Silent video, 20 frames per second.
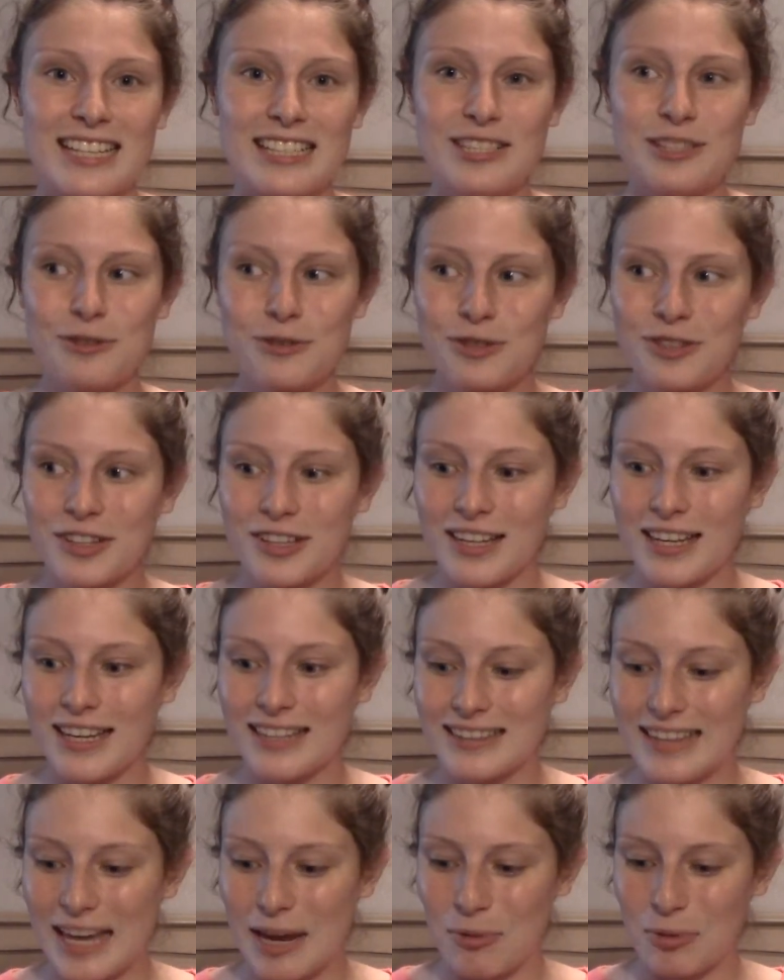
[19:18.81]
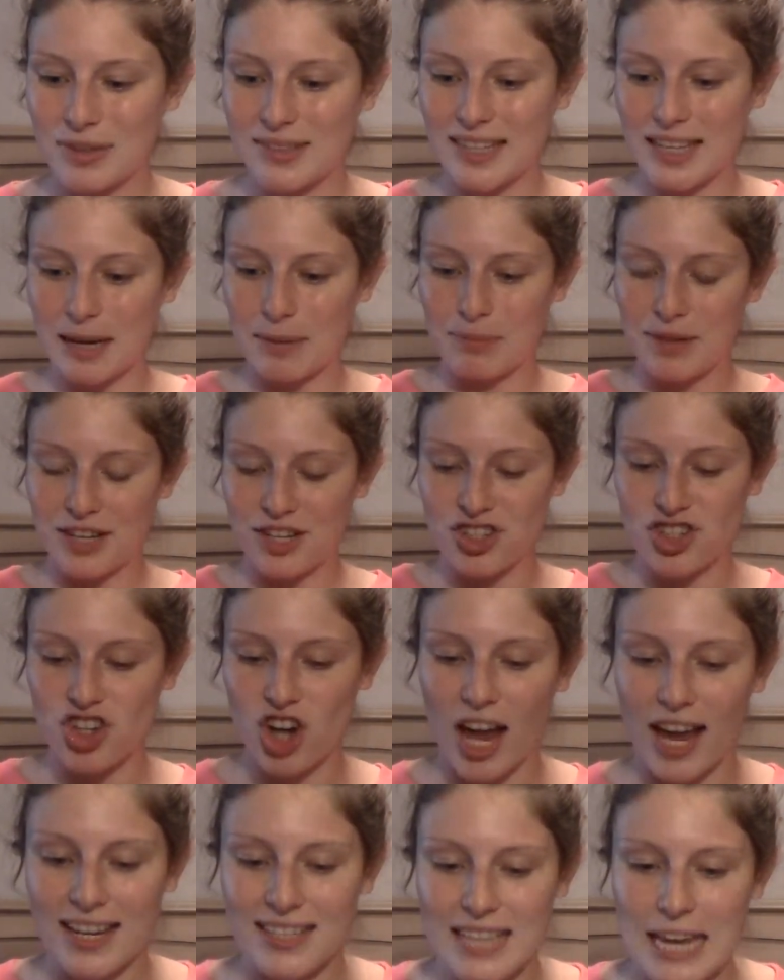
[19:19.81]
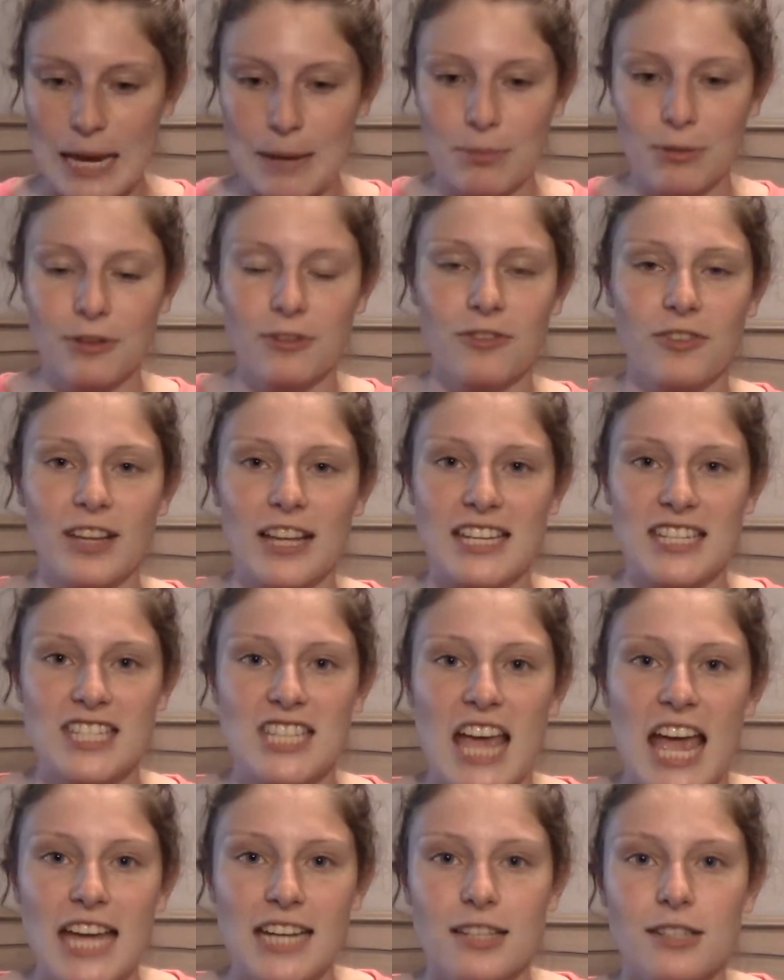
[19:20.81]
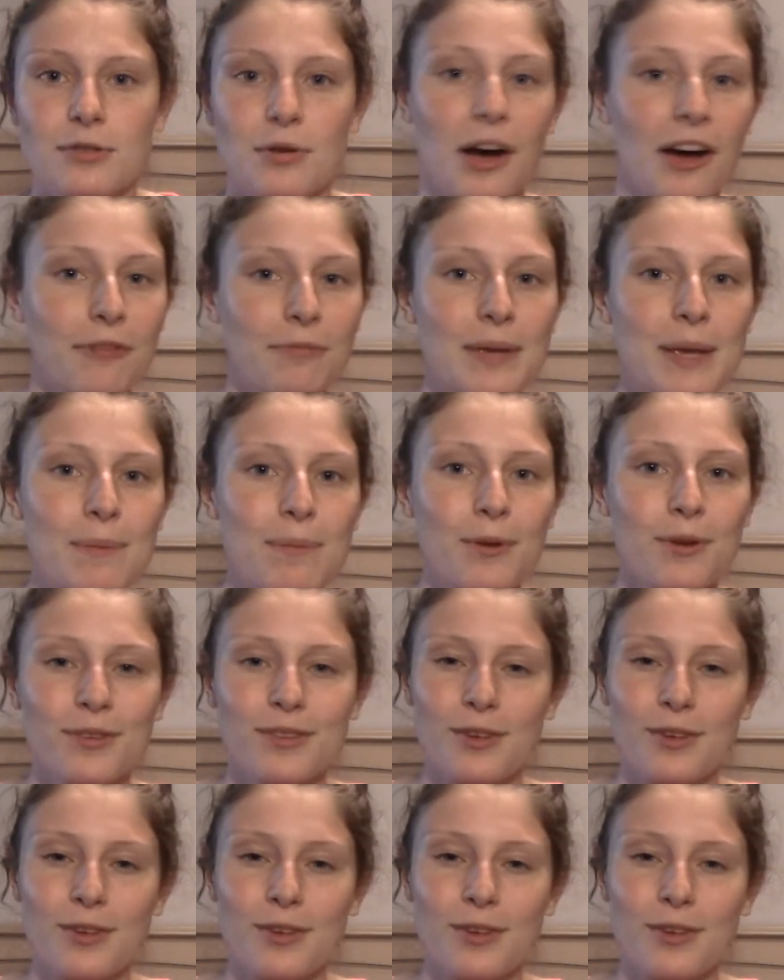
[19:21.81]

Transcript: usually they will set up like giant tables for like 10 to 12 people,